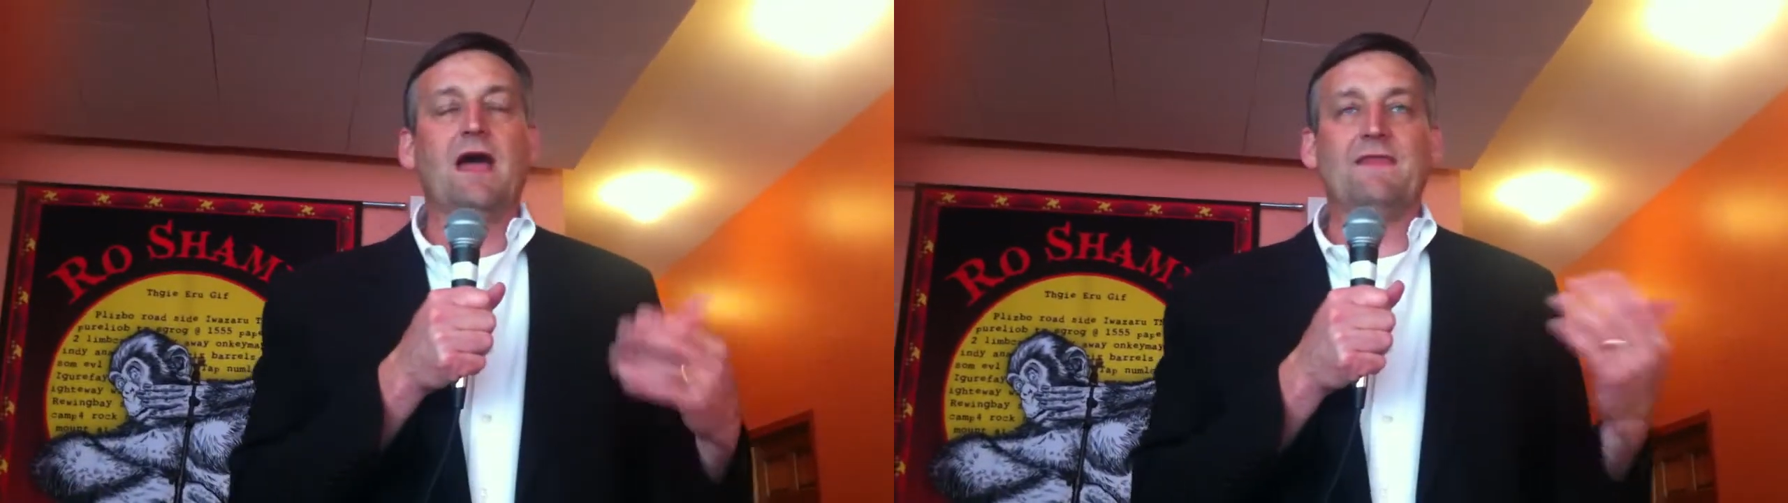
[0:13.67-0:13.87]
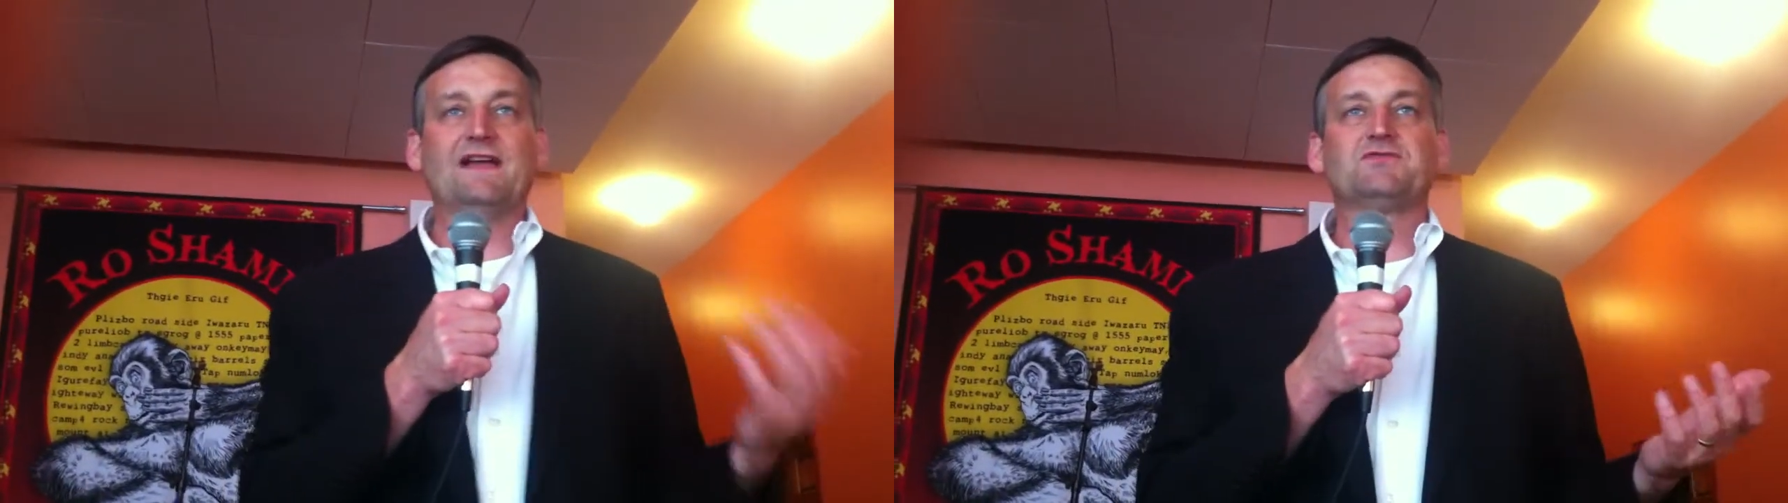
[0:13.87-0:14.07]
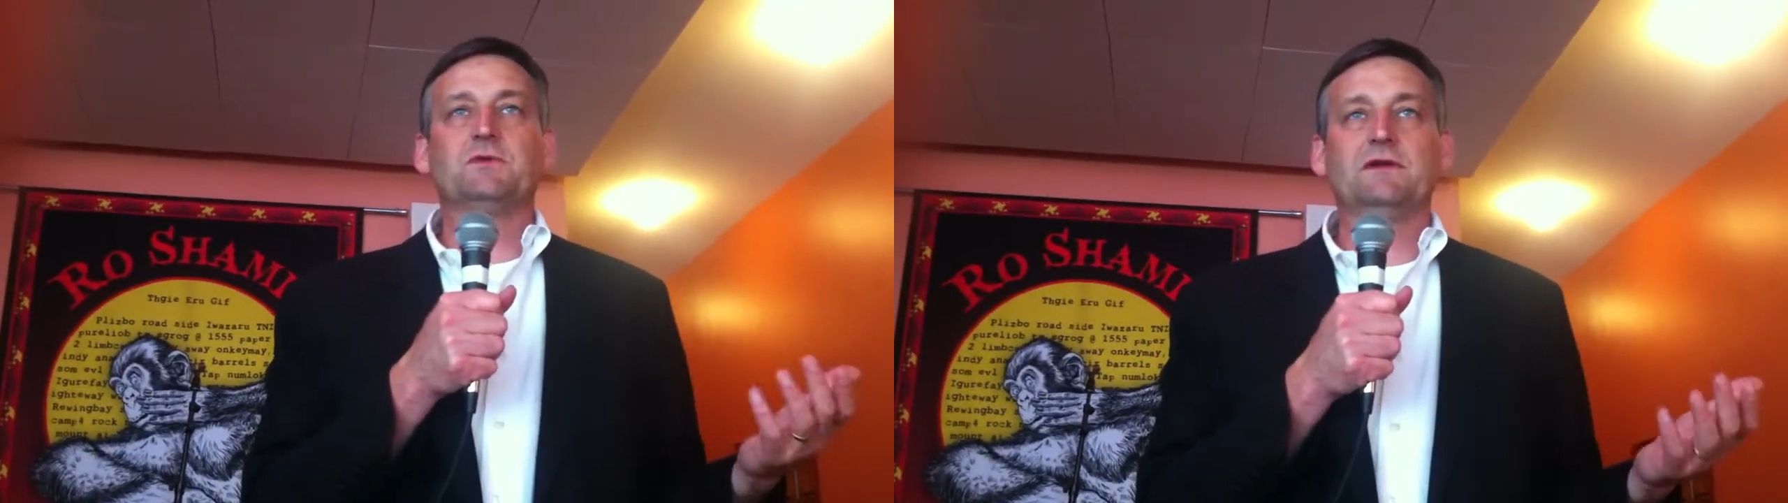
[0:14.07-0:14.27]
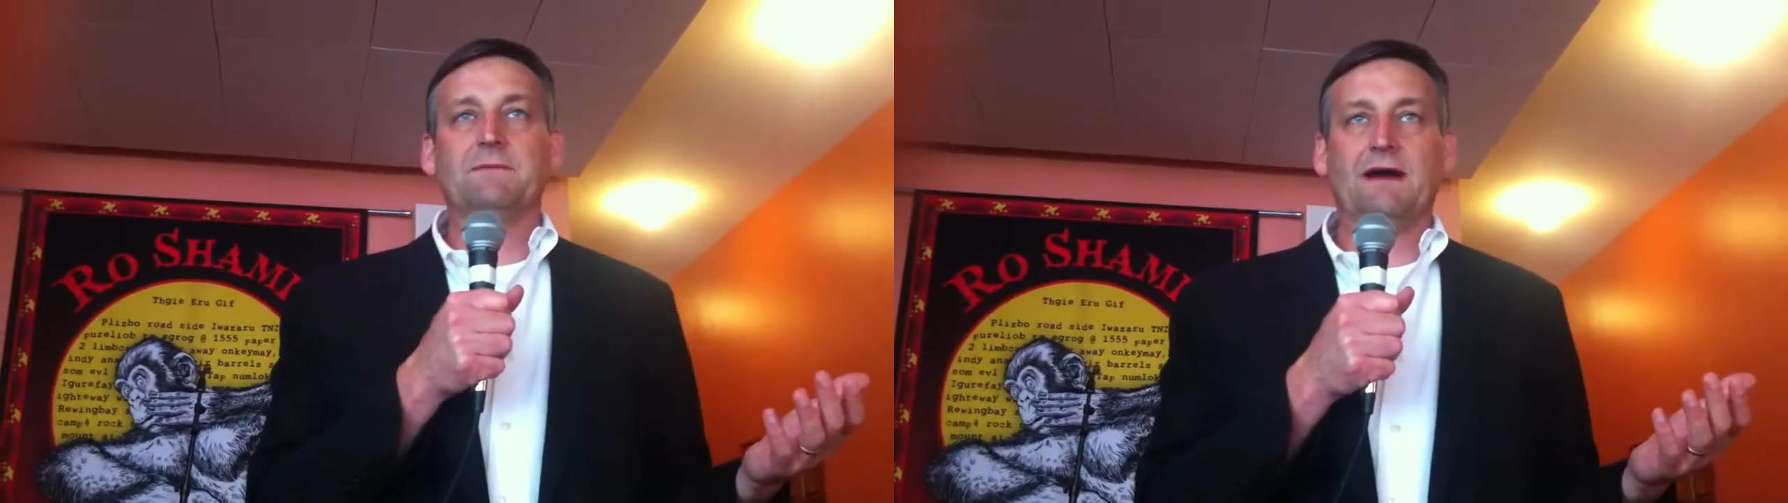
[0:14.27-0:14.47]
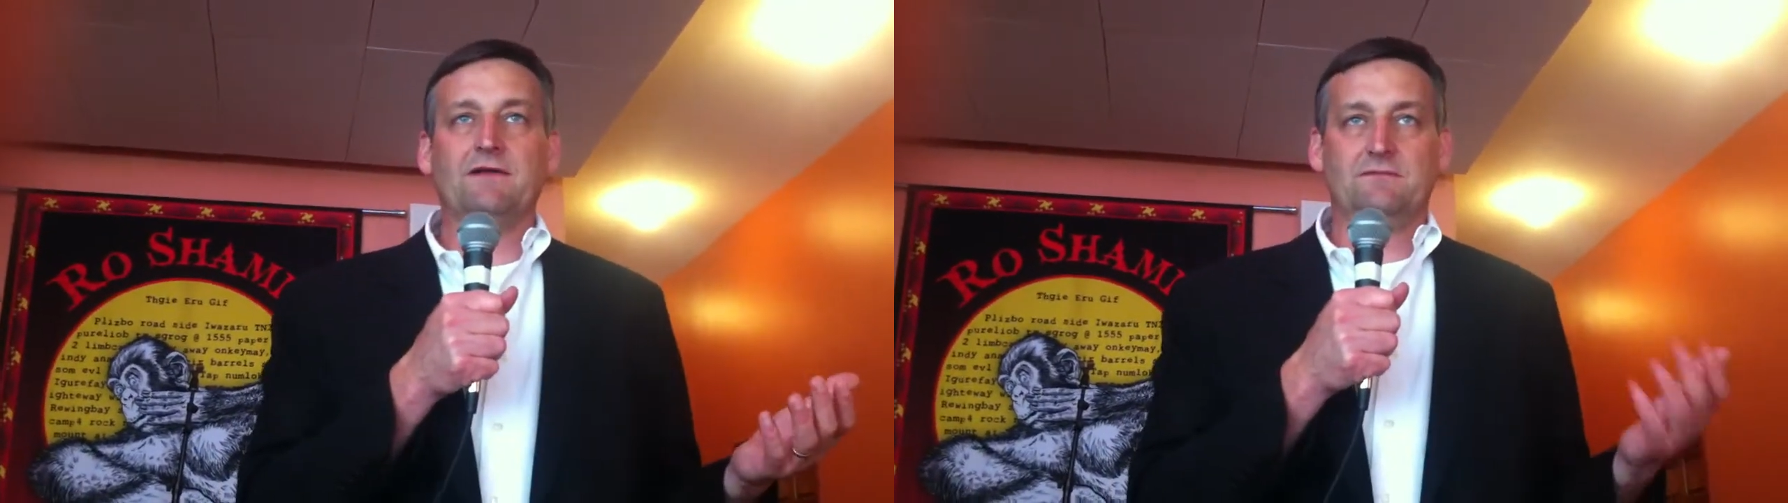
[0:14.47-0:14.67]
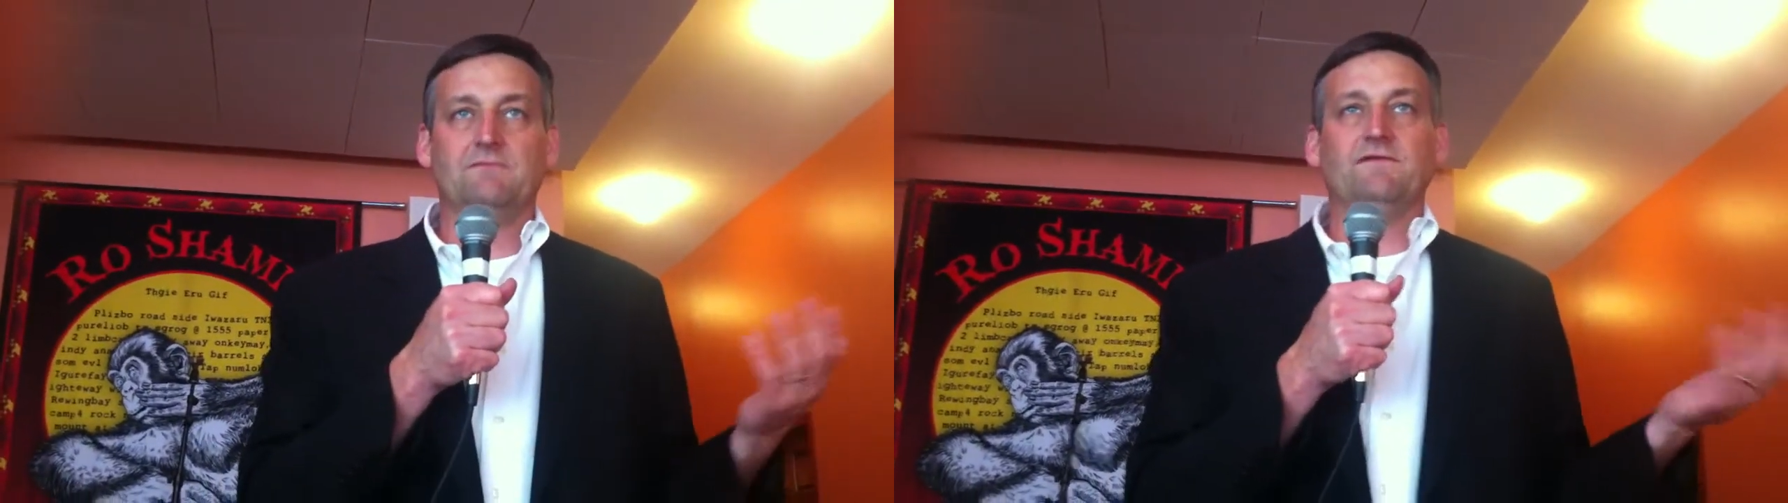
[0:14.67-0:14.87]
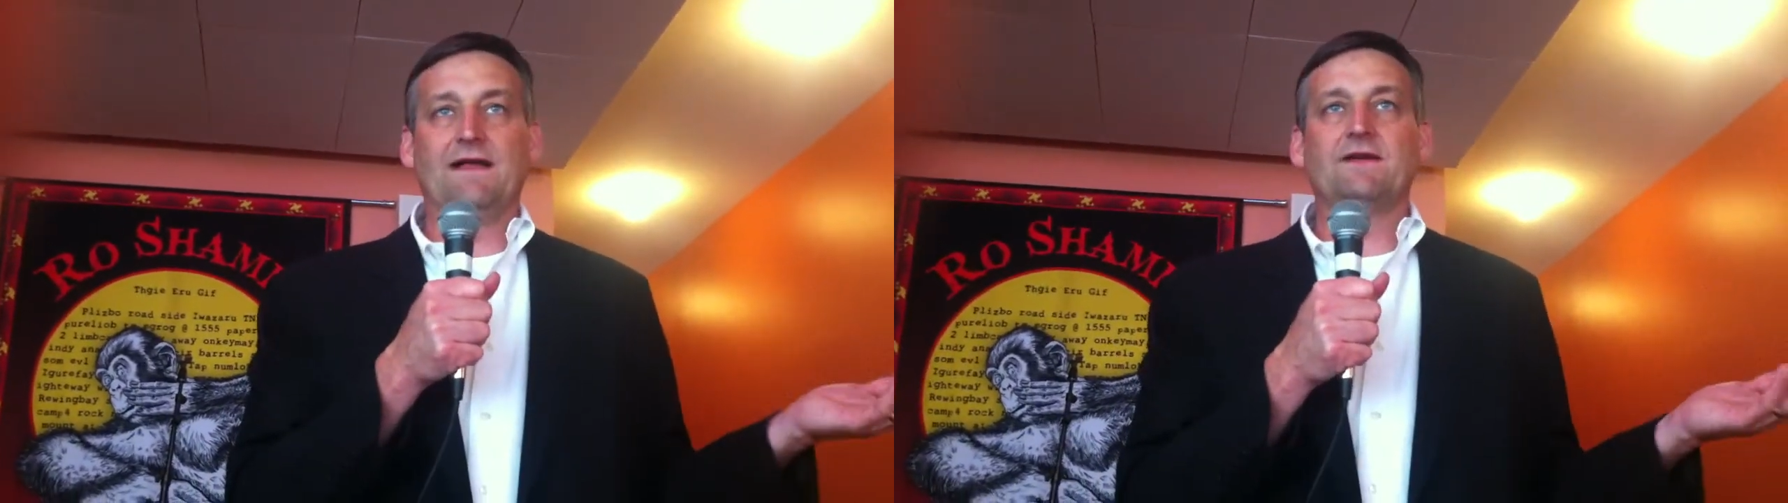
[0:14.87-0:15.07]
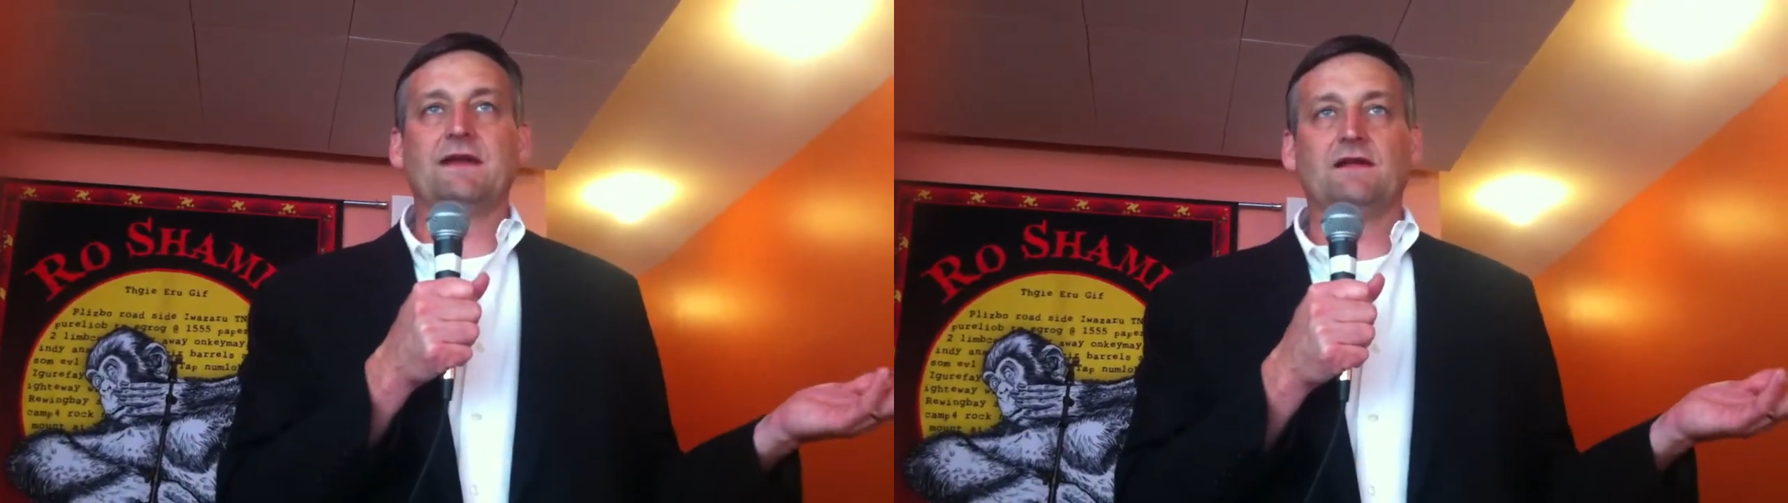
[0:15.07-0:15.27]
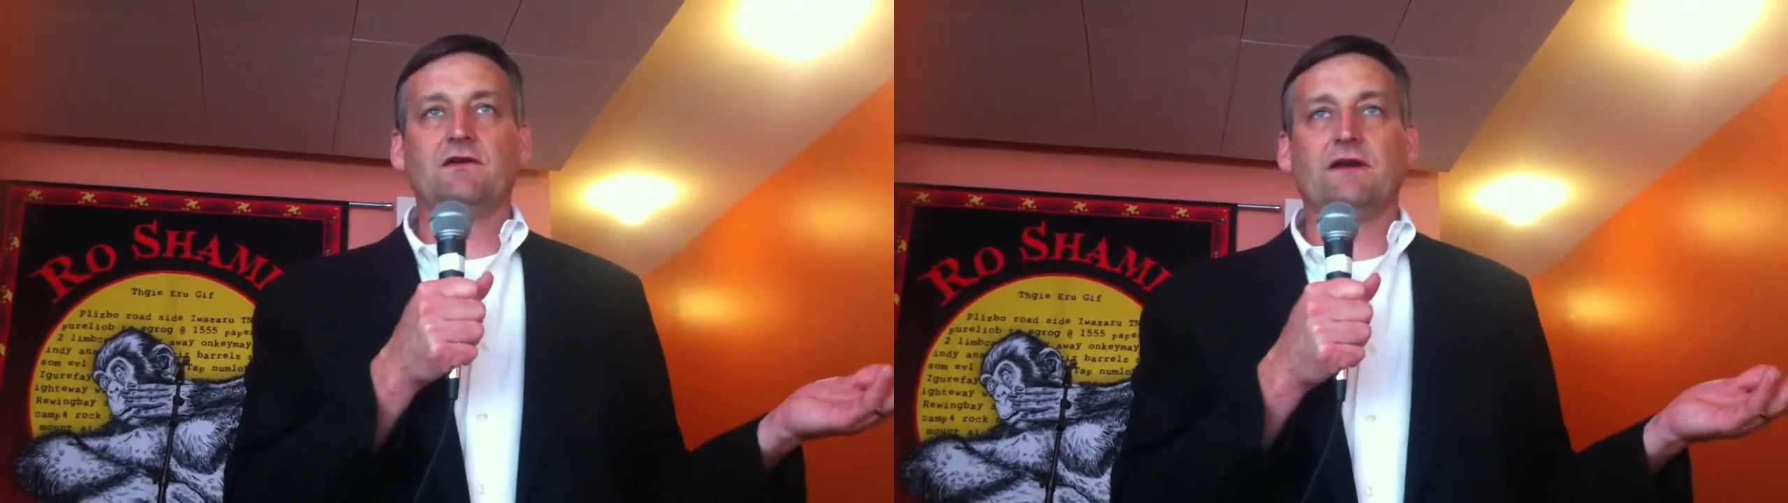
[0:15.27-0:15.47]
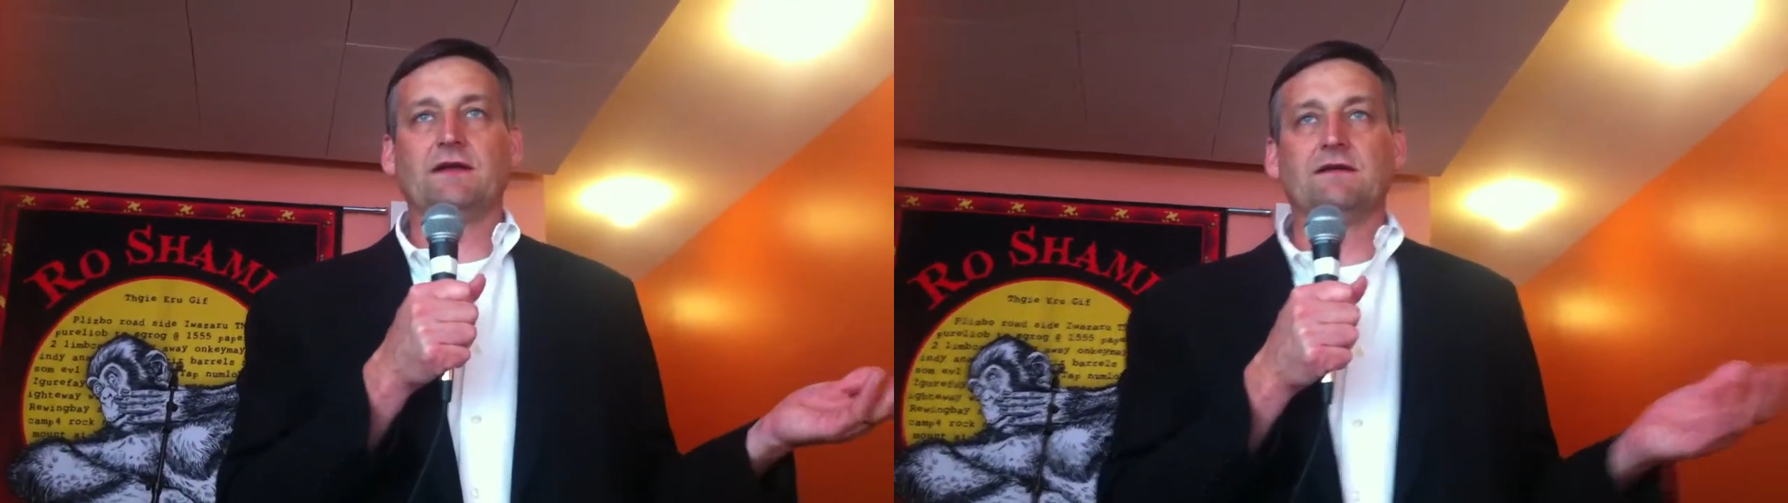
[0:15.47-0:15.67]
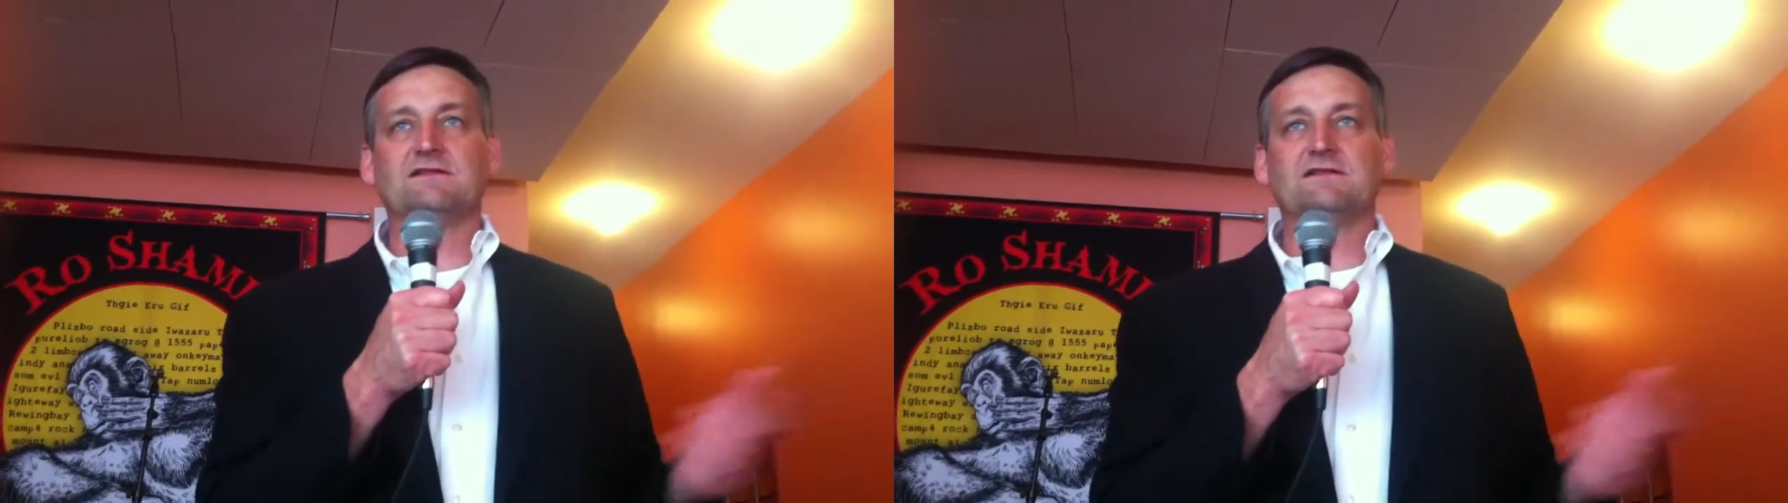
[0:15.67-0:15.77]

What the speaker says: And that's really about validated learning.